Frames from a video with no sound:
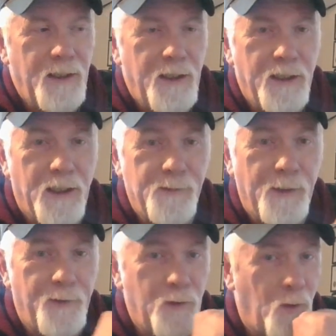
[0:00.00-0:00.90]
It comes
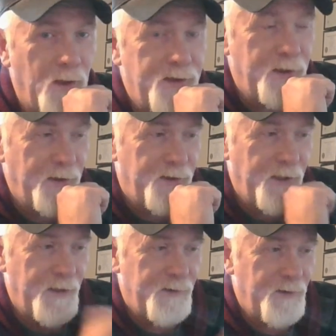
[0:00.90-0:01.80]
up with a question. It
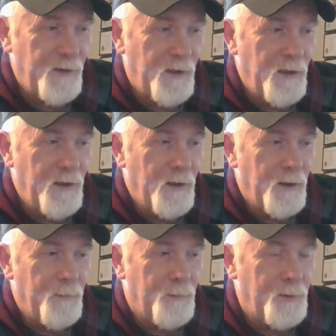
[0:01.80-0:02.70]
says,
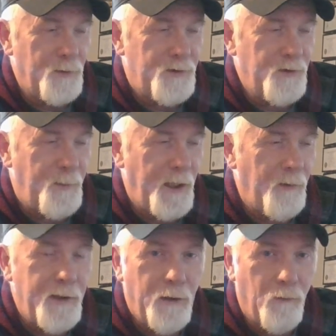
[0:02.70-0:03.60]
Bluetooth
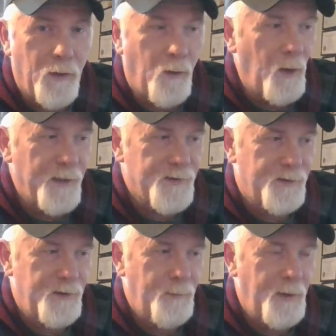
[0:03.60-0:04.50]
pairing
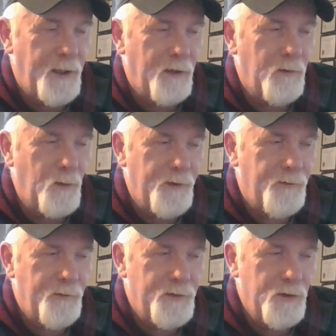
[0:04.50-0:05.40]
request. Pair with
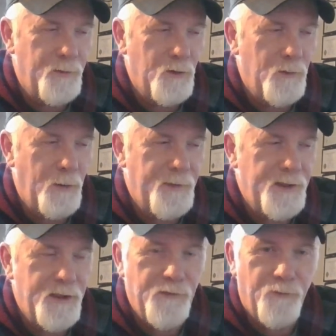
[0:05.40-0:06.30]
2Boom
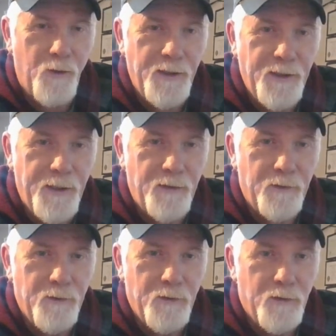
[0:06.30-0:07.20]
BT488.
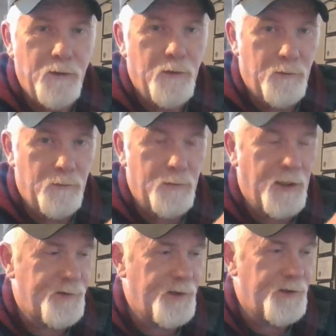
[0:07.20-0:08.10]

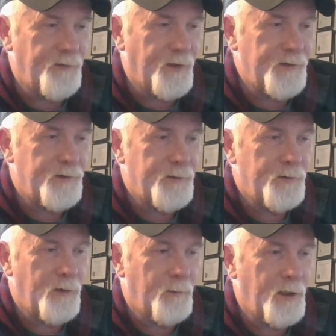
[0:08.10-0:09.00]
That's this device.
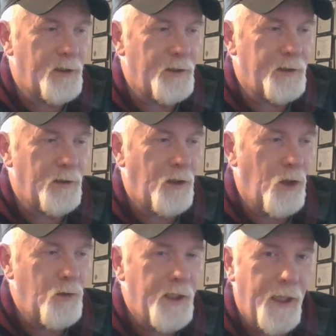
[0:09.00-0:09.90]
I'm going to click
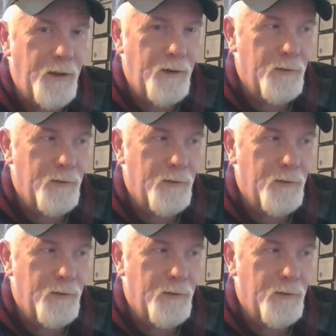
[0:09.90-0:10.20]
OK.